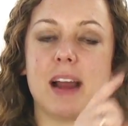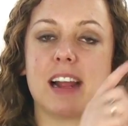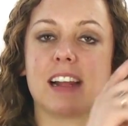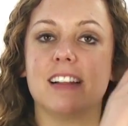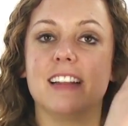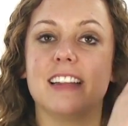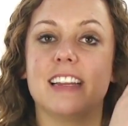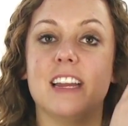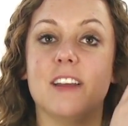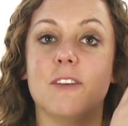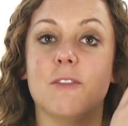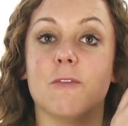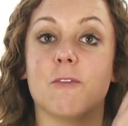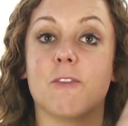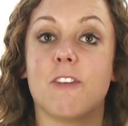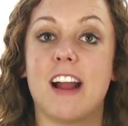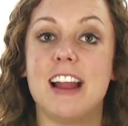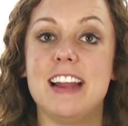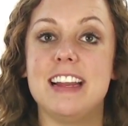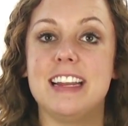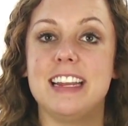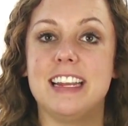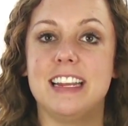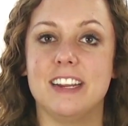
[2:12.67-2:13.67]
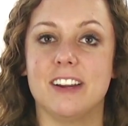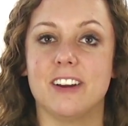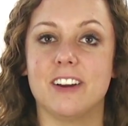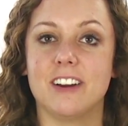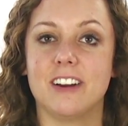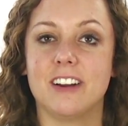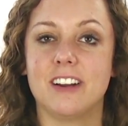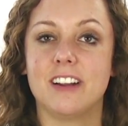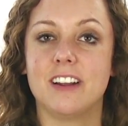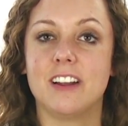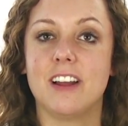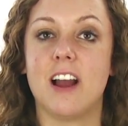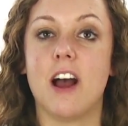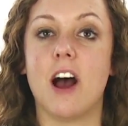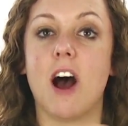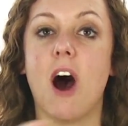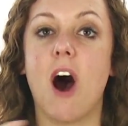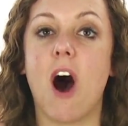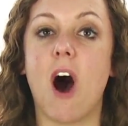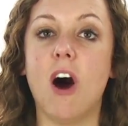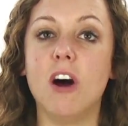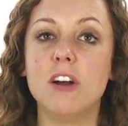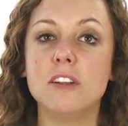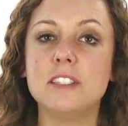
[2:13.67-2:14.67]
by clicking right here.
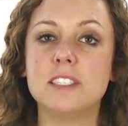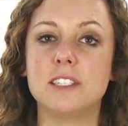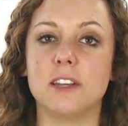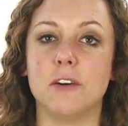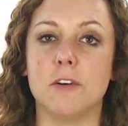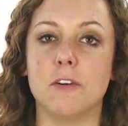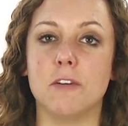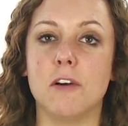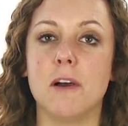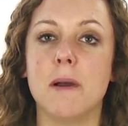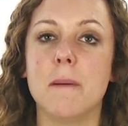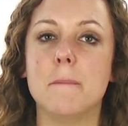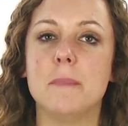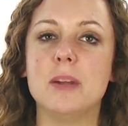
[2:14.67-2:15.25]
Also,